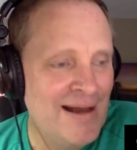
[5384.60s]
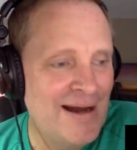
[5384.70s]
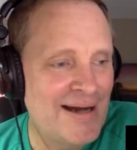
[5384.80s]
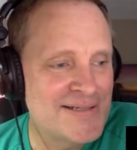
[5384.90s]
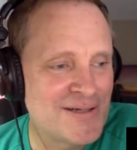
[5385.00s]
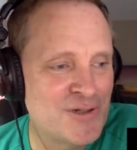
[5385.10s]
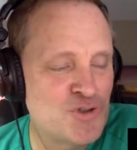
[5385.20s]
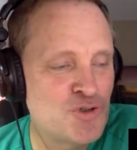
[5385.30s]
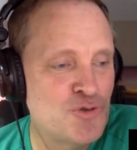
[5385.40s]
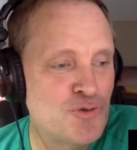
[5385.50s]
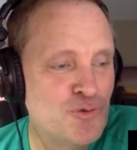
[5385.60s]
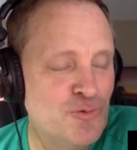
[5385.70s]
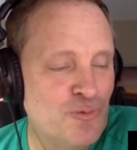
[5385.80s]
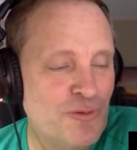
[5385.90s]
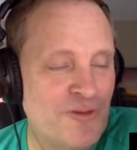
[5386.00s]
I saw
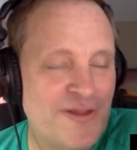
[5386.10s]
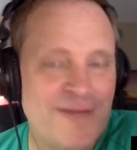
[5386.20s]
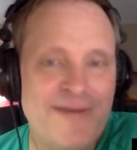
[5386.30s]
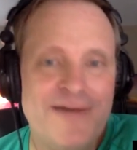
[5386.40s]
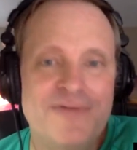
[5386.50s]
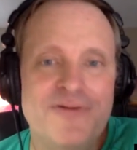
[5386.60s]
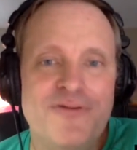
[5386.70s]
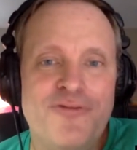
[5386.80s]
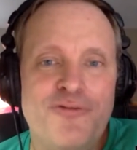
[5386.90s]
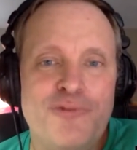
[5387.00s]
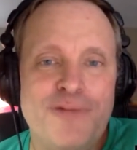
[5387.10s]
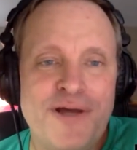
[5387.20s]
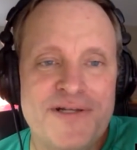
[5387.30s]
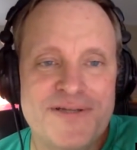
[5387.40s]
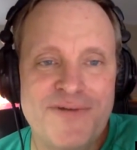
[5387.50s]
2 within about 3
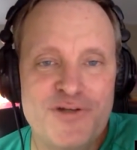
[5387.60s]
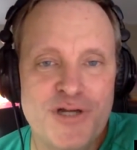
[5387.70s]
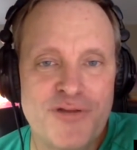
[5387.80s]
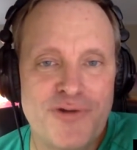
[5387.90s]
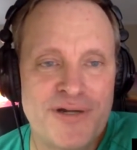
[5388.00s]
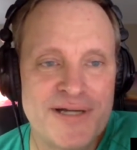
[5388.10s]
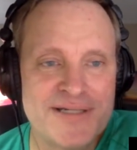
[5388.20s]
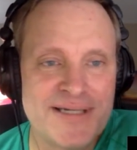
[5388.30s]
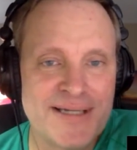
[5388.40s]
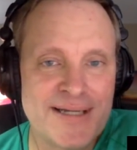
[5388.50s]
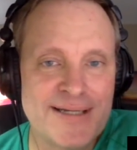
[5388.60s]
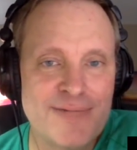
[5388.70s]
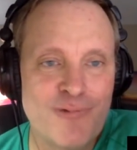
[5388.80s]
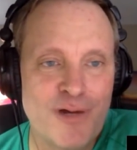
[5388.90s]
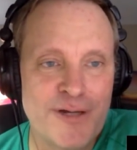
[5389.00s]
weeks of each other in
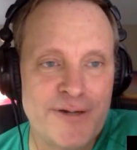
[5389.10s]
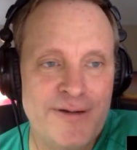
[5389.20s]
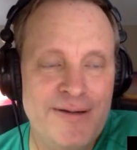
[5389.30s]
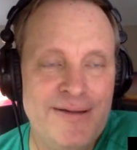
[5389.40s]
1991.